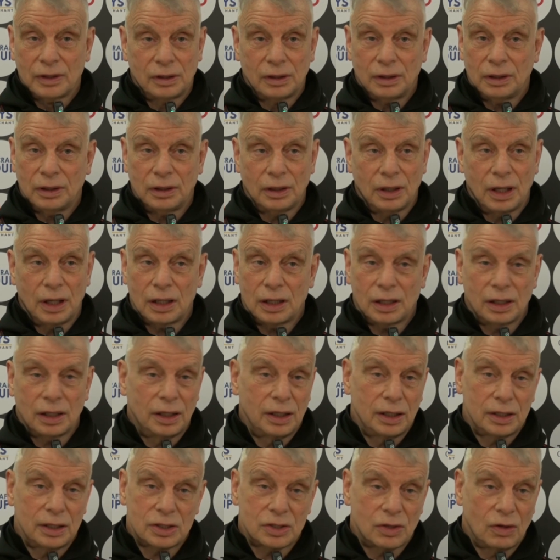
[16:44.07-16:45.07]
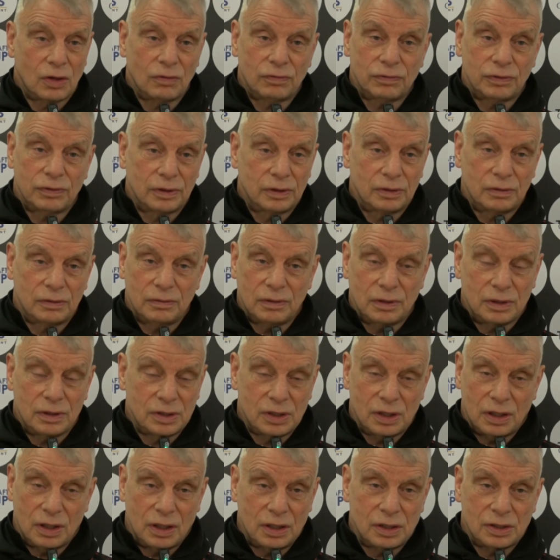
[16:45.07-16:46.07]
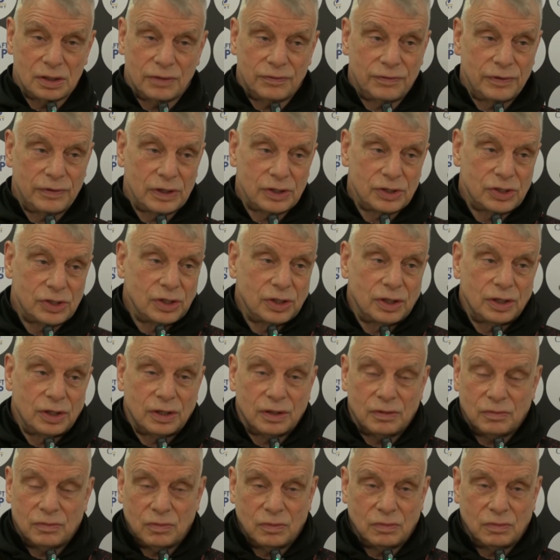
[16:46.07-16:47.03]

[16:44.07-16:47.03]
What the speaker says: And clearly Salford is a fixture that